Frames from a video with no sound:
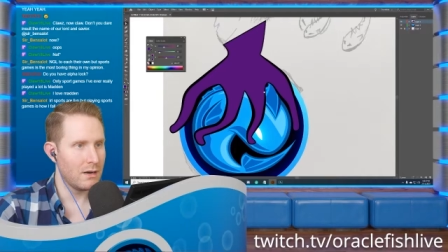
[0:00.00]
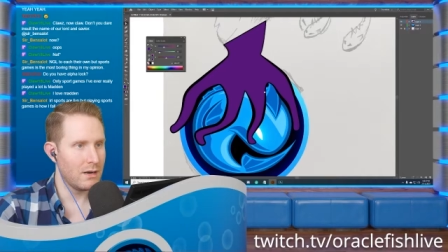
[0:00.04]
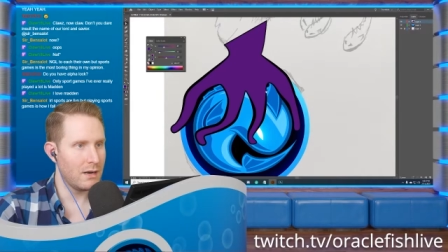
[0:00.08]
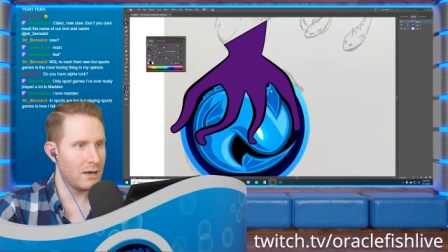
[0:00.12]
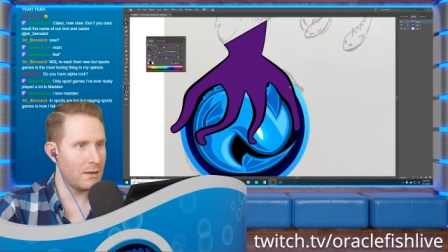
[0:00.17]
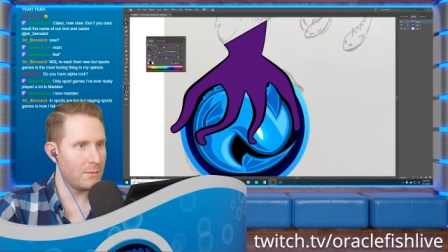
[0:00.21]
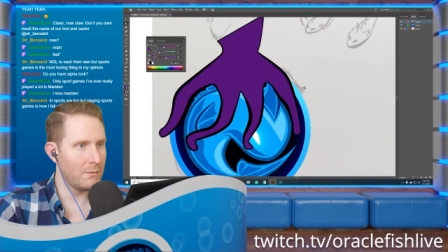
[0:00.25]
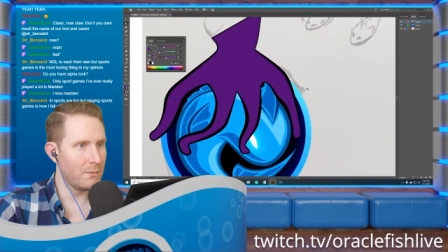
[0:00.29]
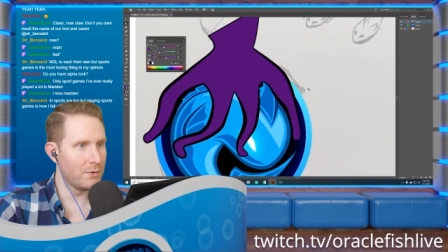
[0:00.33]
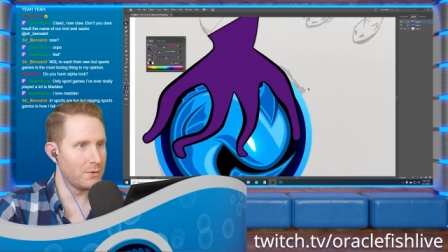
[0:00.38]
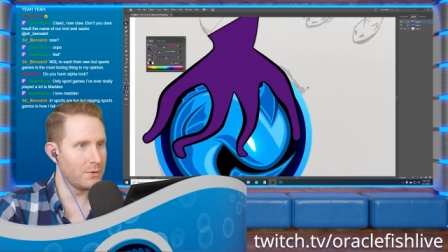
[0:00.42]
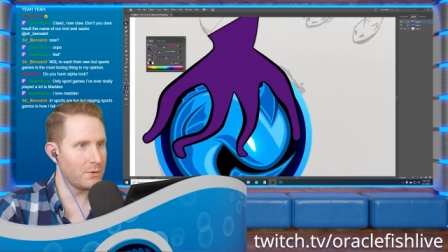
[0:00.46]

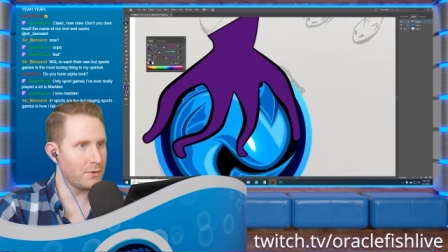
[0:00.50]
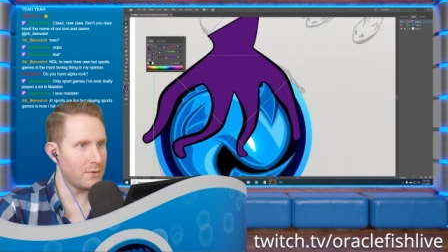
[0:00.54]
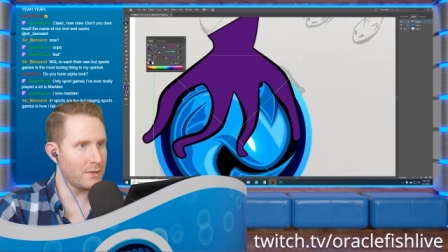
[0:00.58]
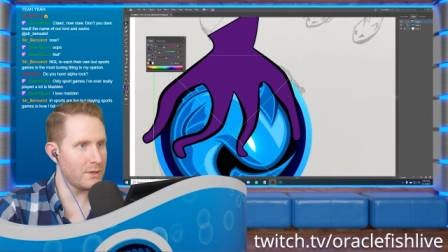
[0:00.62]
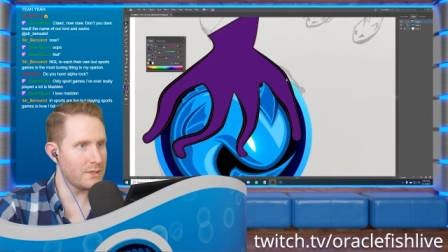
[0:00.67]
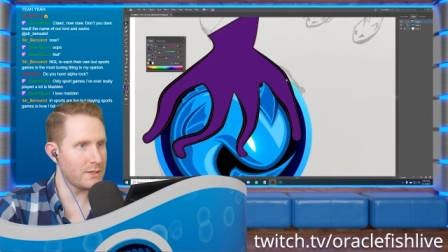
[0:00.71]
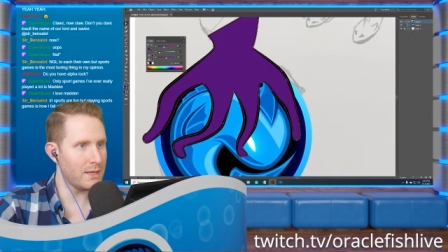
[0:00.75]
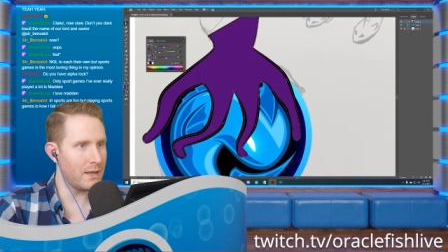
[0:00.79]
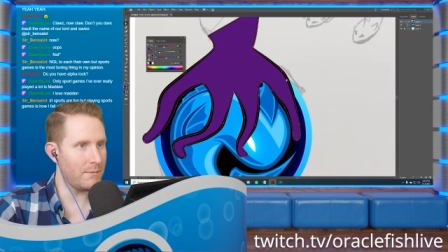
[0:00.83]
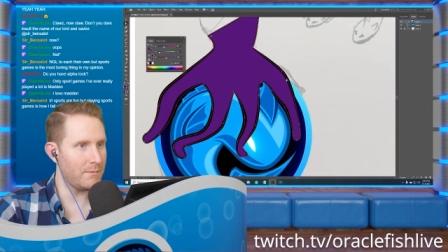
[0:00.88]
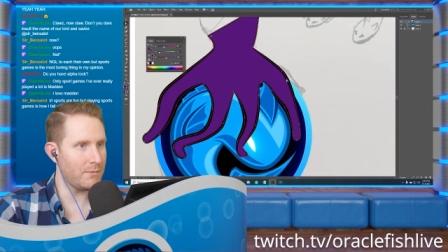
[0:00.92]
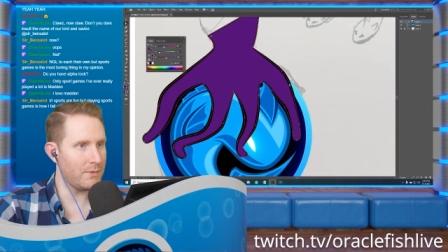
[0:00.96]
then we'll do the
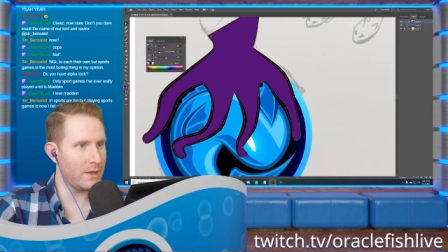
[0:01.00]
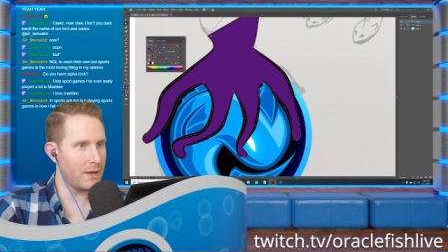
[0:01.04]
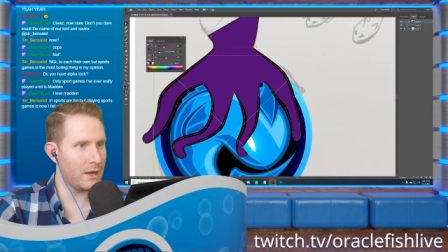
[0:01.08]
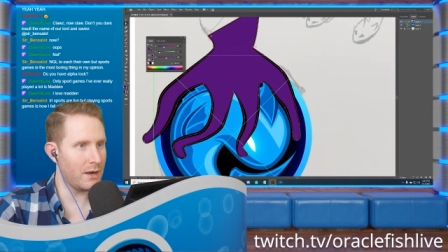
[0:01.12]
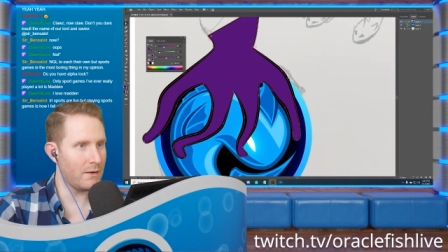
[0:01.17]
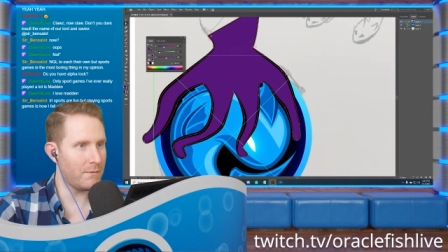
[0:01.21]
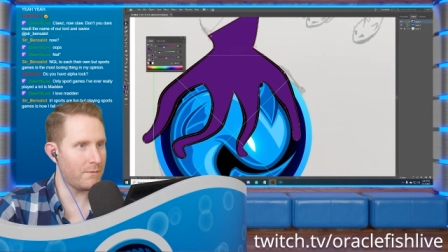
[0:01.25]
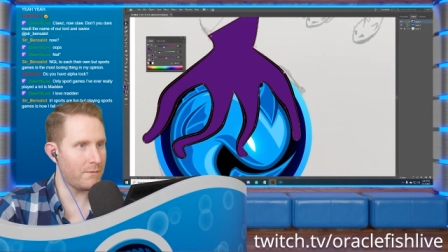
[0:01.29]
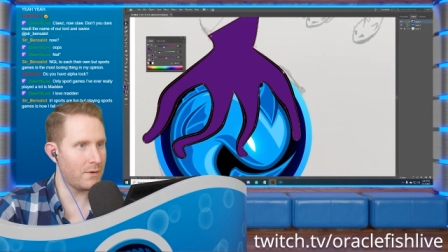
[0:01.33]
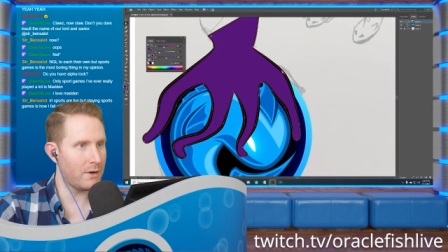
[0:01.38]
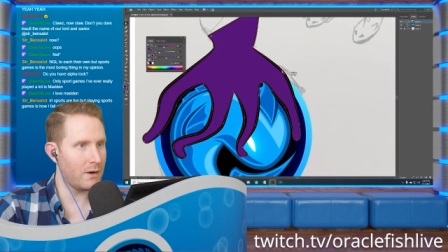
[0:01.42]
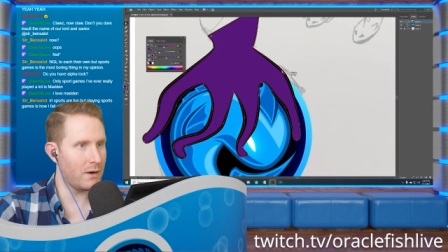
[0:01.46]
same thing
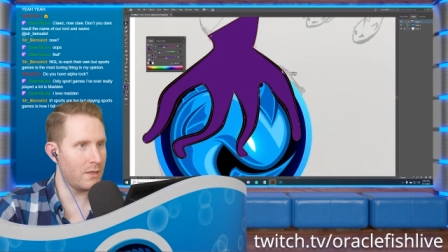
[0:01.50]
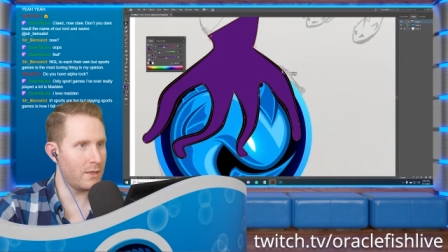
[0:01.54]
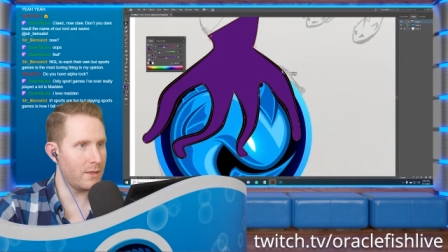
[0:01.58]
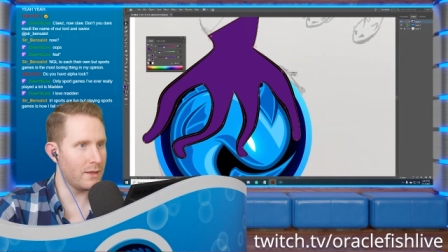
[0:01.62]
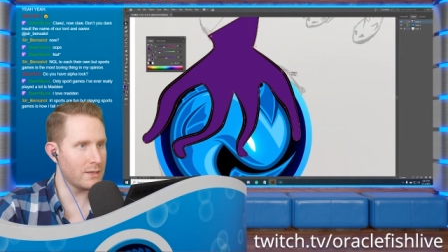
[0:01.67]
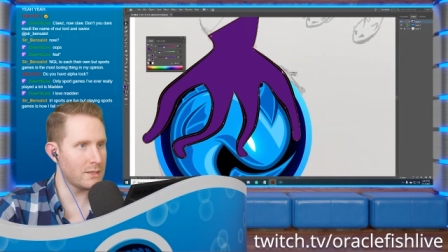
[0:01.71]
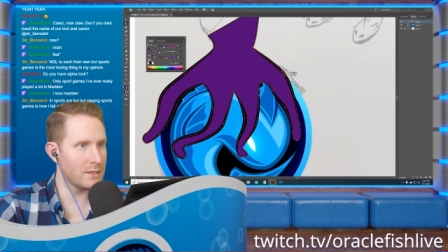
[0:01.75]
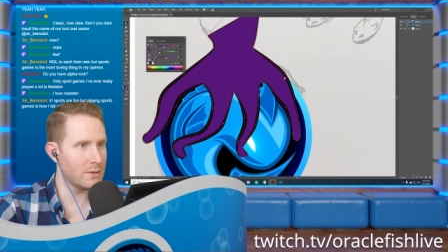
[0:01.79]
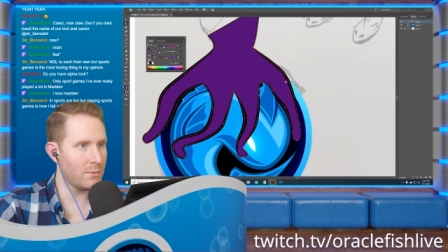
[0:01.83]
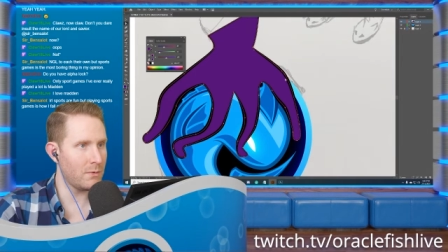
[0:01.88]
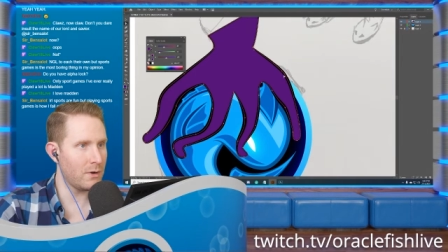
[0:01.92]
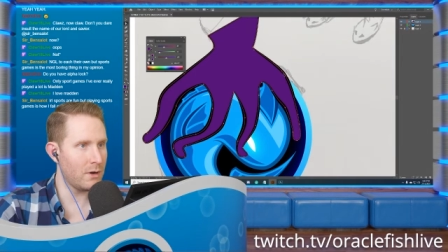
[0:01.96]
for
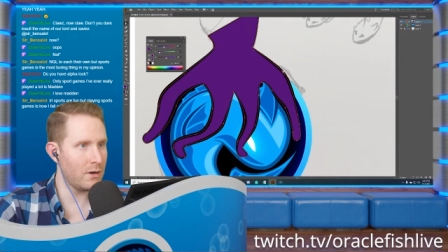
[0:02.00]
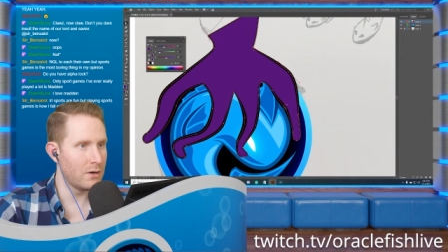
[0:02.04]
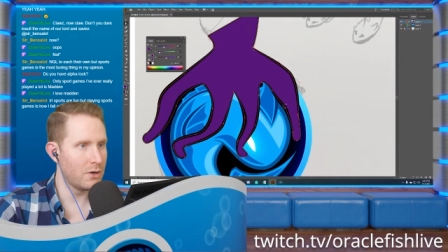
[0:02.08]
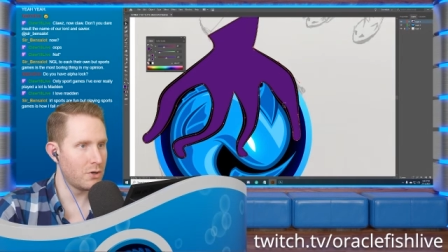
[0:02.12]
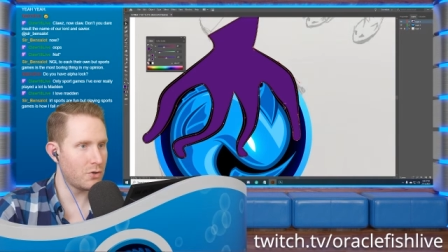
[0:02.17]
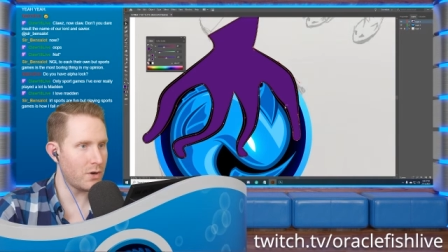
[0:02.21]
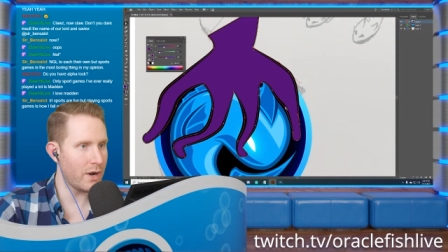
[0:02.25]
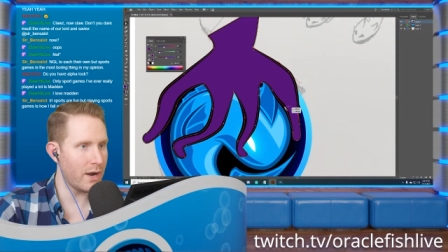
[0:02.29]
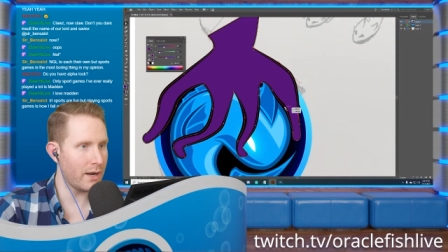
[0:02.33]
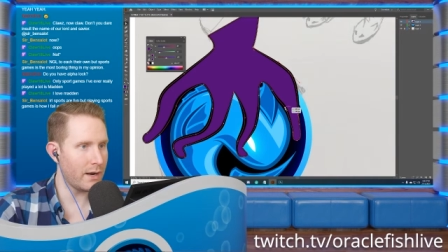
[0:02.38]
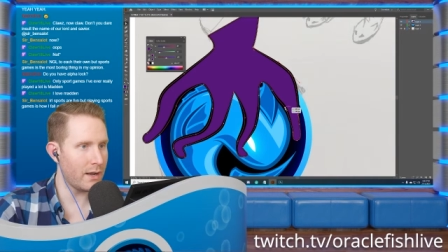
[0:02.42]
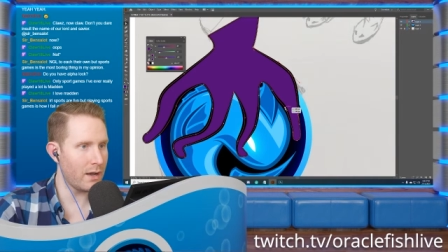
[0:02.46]
this one.
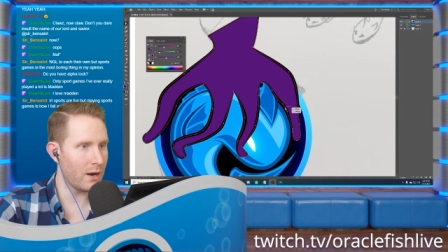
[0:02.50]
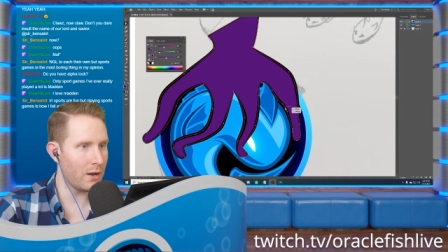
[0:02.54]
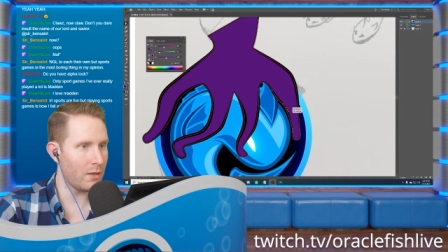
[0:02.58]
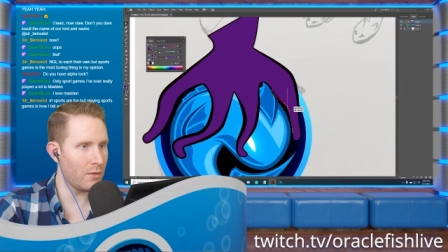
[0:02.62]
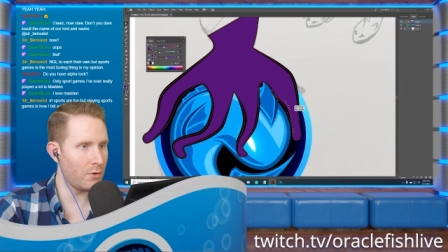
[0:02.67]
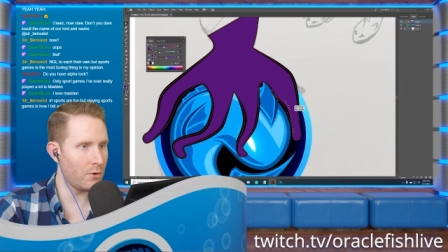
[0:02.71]
Drag it out a little